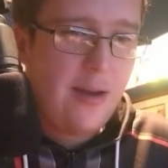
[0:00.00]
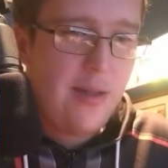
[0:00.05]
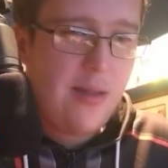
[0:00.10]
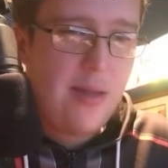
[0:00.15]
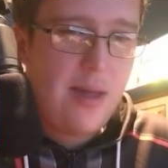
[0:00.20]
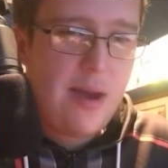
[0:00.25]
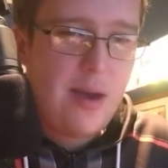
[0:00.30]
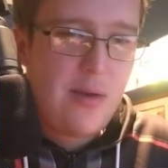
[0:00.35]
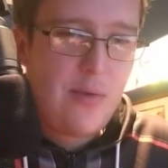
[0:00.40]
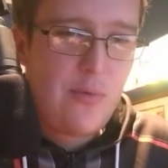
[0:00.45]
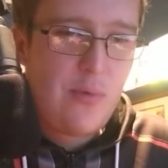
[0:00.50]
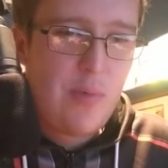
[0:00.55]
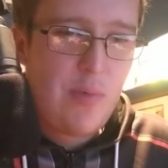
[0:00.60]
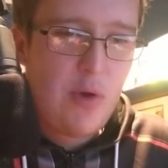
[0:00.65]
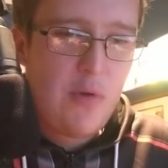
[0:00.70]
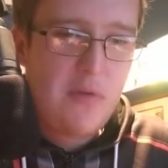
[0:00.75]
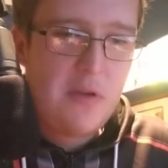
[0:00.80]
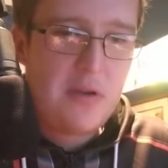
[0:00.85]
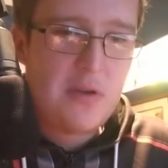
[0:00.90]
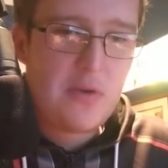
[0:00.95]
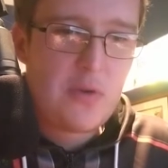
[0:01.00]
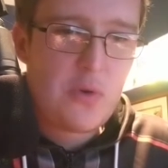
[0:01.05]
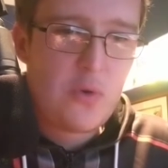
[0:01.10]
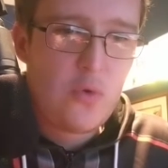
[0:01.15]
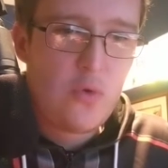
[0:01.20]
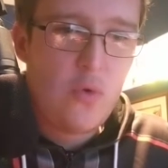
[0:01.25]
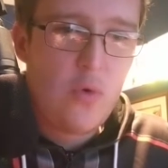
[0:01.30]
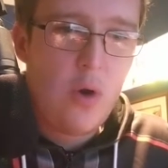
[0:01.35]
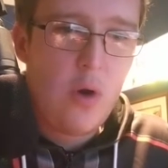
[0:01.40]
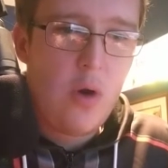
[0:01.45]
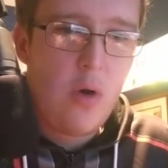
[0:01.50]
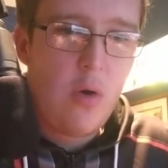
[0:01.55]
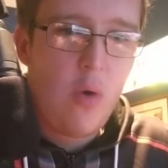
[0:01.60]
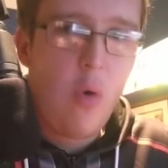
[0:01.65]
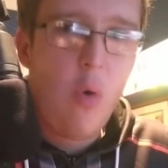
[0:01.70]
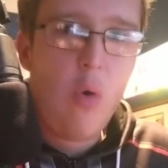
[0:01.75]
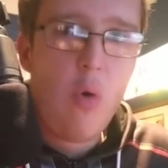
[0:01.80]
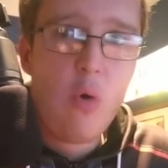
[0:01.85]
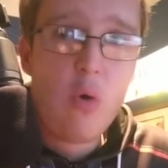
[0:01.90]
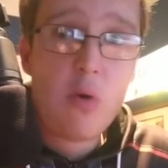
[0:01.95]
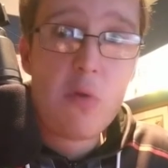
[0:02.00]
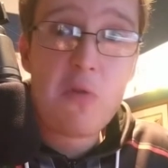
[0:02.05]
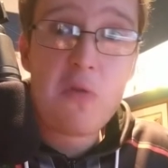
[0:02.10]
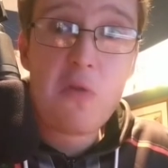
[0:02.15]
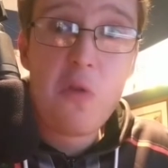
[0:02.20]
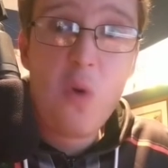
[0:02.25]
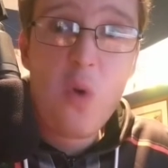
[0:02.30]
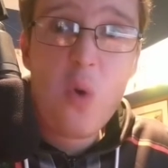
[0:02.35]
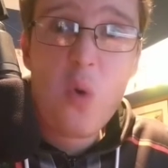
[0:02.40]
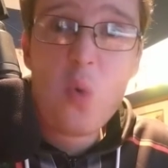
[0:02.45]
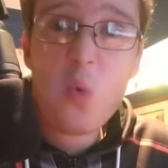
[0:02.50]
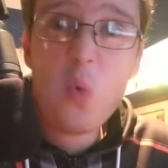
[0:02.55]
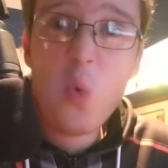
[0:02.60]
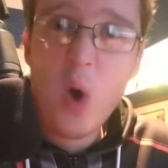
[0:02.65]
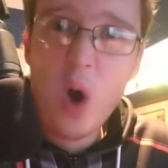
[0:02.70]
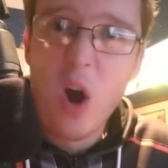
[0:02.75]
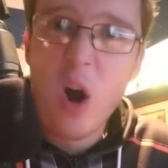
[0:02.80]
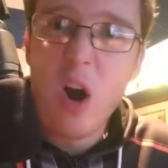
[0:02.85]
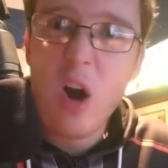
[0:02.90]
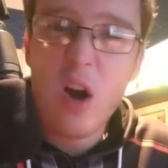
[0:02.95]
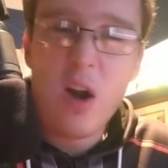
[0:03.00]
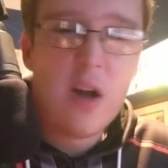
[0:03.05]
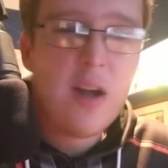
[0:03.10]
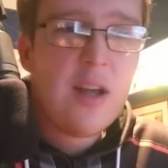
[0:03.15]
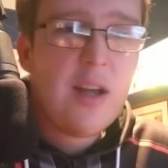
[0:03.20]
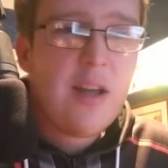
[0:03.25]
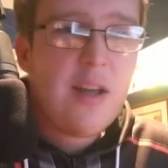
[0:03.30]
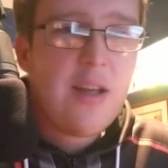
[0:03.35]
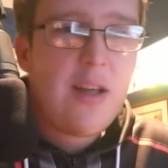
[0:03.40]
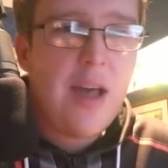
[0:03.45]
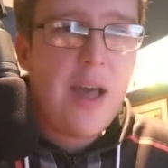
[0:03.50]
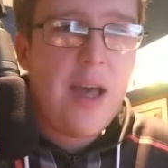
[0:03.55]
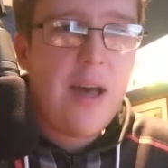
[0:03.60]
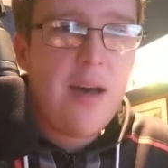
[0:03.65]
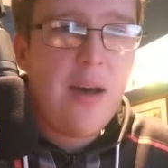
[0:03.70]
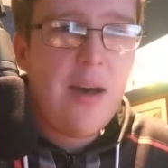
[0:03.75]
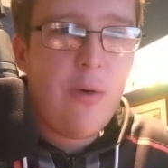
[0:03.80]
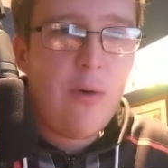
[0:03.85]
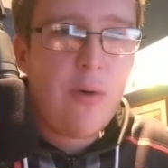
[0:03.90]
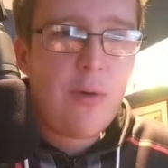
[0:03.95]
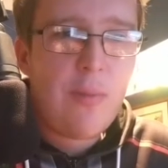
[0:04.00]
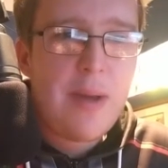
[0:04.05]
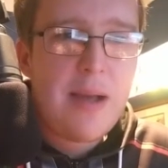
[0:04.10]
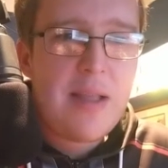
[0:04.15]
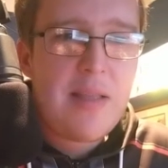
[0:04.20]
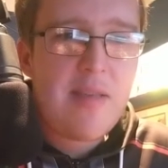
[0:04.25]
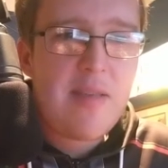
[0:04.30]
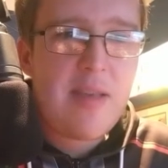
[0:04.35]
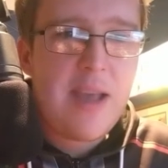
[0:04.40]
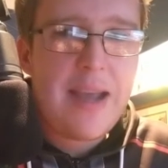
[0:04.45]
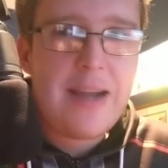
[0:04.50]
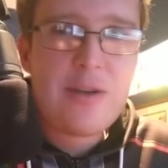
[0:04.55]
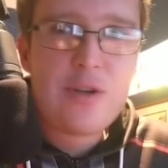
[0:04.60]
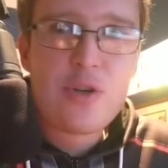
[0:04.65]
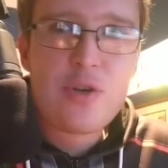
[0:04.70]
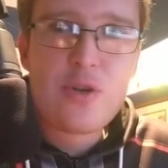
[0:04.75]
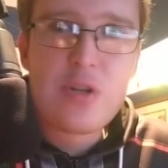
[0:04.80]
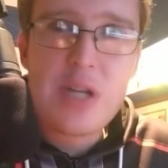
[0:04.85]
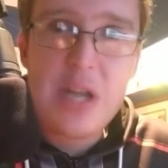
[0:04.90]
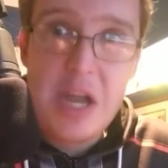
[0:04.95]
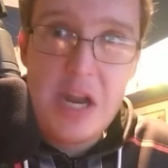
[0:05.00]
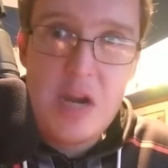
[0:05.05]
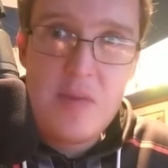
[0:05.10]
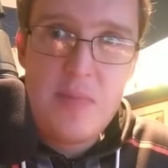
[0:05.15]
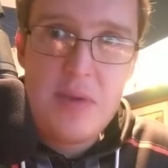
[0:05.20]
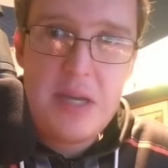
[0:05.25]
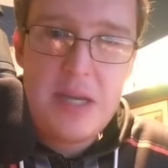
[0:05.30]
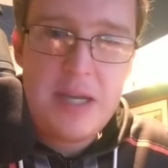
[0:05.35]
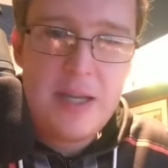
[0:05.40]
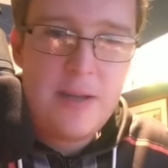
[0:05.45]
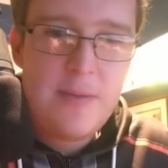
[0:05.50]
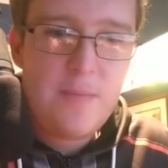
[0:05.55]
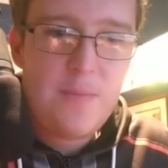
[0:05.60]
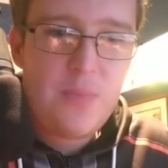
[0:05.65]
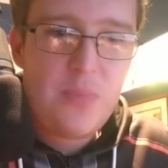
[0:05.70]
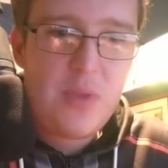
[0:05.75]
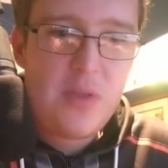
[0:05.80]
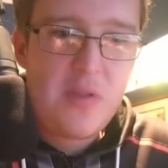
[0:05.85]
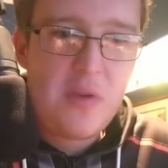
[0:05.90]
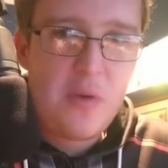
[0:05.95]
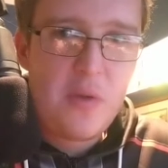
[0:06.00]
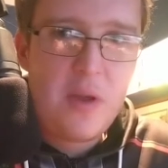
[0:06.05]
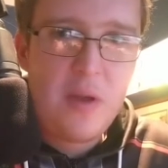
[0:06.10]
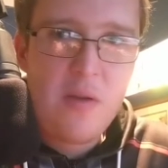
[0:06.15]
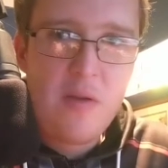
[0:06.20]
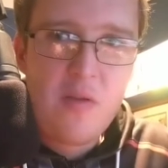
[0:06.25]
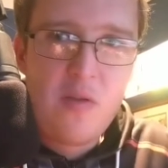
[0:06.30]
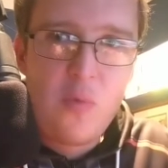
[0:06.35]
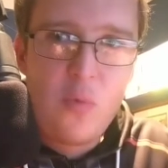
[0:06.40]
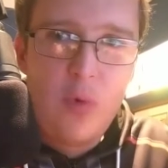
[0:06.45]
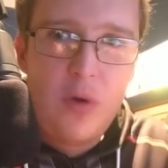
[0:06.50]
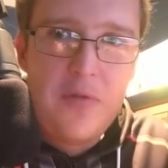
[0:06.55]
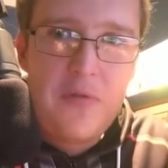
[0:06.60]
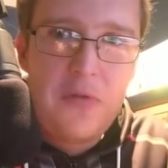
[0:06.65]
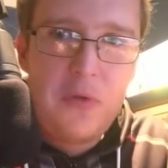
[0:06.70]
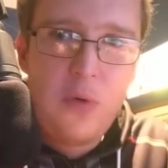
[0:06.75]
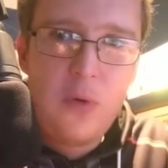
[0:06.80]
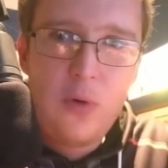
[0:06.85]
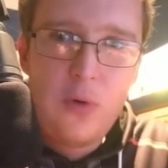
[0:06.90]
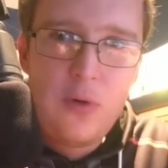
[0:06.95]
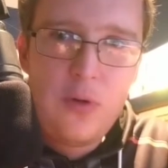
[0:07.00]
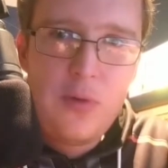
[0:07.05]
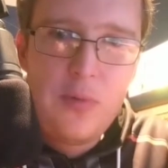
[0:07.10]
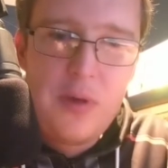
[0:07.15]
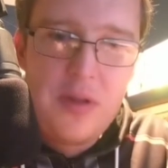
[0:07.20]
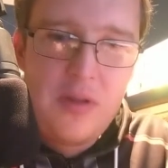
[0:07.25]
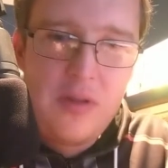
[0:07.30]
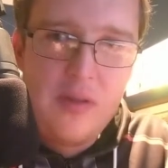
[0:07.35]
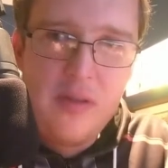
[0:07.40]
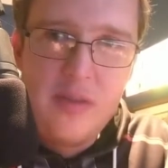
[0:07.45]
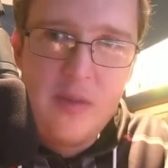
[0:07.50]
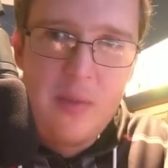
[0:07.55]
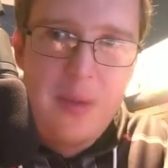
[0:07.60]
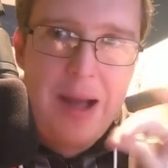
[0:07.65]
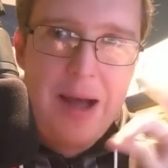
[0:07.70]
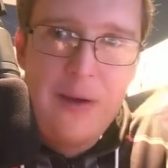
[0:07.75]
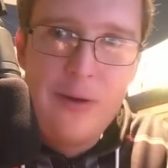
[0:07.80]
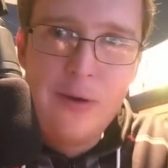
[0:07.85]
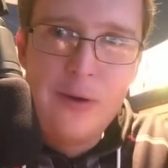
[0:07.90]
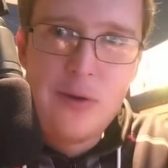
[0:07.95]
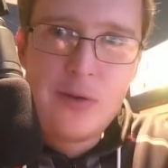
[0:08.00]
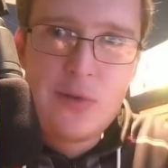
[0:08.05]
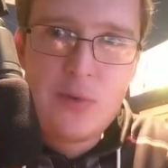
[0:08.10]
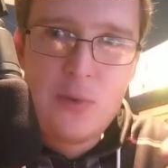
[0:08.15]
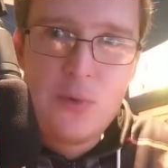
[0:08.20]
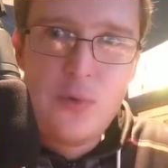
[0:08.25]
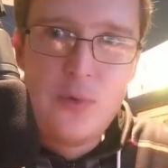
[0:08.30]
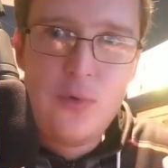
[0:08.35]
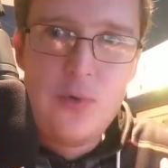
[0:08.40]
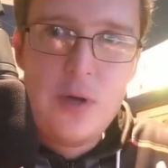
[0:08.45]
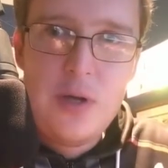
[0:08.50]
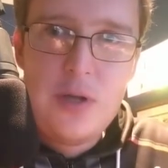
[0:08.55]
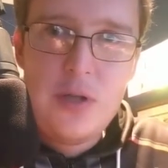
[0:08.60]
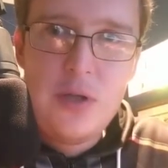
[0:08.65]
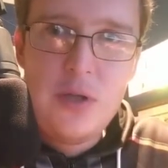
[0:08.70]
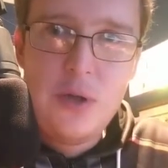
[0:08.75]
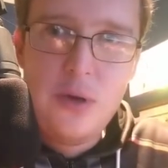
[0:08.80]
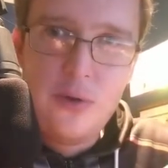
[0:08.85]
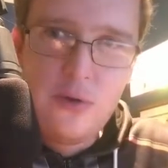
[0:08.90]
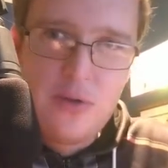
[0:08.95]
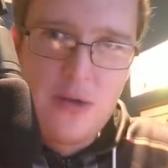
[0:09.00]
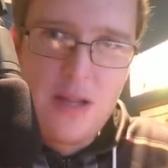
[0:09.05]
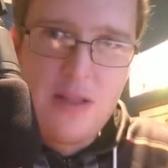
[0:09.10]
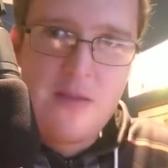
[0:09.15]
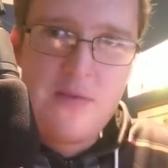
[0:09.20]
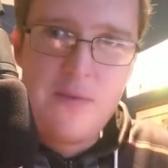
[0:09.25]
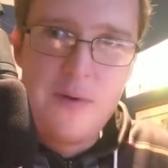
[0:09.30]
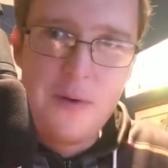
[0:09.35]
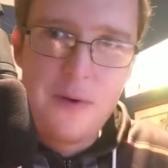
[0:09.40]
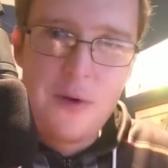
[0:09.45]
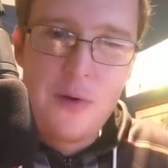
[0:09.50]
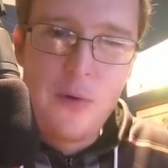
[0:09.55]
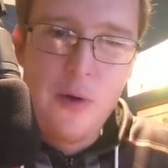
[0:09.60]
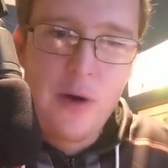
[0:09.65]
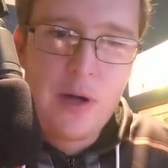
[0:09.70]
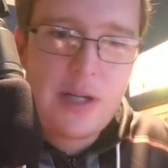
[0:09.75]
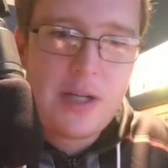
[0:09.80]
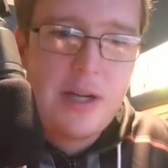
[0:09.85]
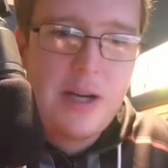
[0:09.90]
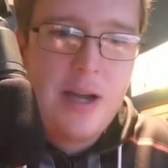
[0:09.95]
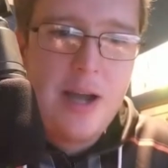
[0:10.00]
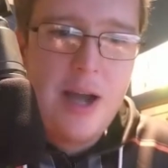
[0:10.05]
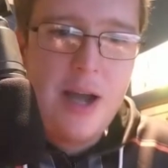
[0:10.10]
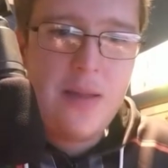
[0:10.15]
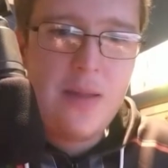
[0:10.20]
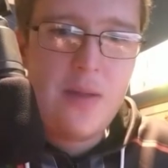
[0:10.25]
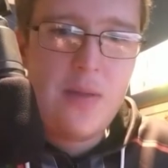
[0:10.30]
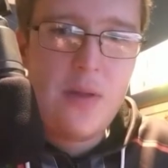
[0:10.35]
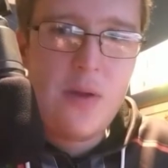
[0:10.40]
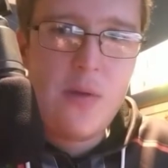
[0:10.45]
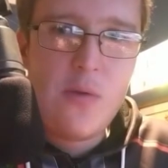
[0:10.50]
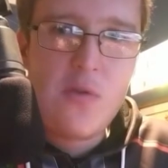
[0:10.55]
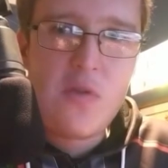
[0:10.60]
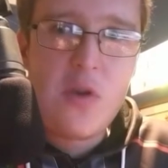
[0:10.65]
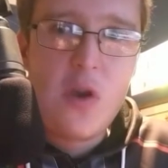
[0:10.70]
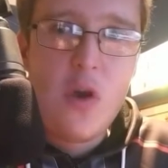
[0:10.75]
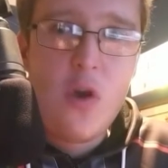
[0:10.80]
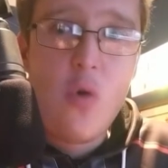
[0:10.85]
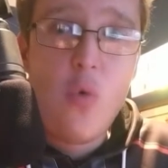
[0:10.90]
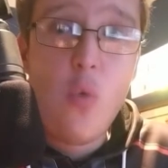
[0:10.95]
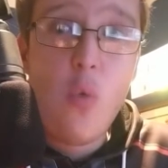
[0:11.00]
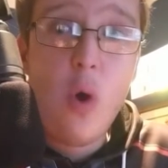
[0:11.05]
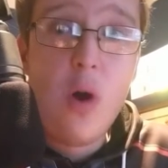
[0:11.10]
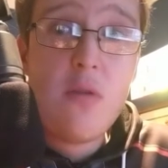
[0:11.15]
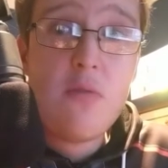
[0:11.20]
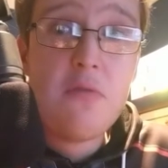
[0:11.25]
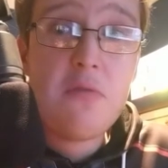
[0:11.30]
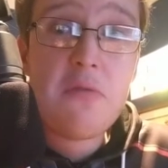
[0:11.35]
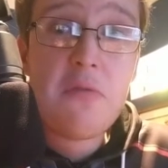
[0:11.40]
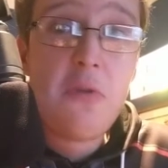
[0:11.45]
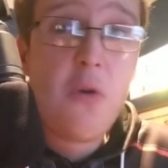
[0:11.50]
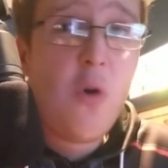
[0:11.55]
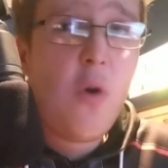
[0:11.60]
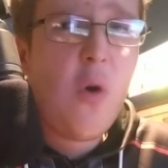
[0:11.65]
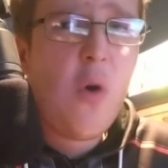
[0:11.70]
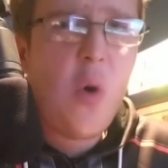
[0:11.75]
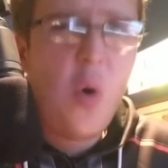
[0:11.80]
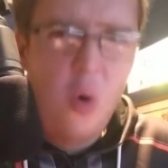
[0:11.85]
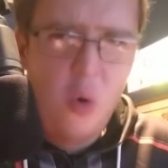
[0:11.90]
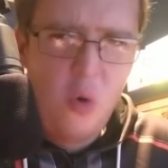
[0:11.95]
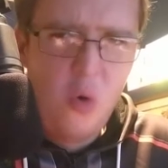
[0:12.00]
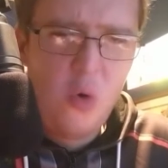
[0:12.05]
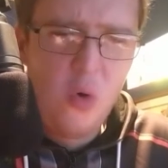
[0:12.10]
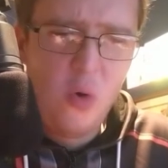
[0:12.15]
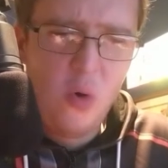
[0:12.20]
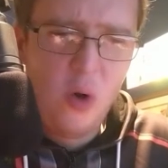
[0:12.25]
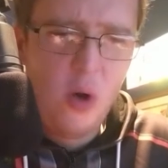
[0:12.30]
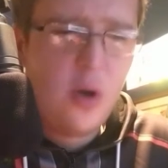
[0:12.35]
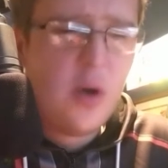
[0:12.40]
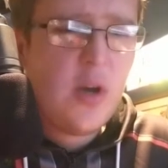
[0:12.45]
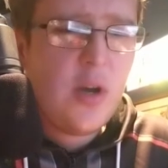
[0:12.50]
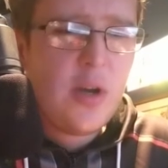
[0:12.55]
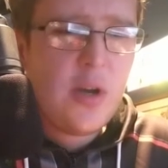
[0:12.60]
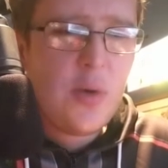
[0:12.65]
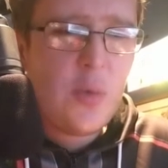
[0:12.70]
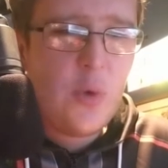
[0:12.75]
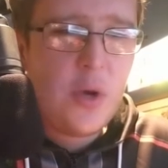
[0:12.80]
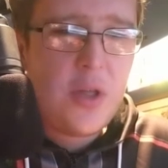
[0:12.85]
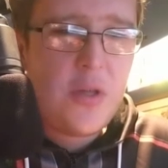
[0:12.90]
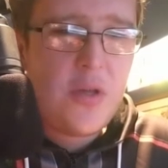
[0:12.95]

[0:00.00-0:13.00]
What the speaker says: And then we move into All for One, All Might's ancient enemy. So there's One for All, which is the power to, transfer a quirk, and then there's One for All,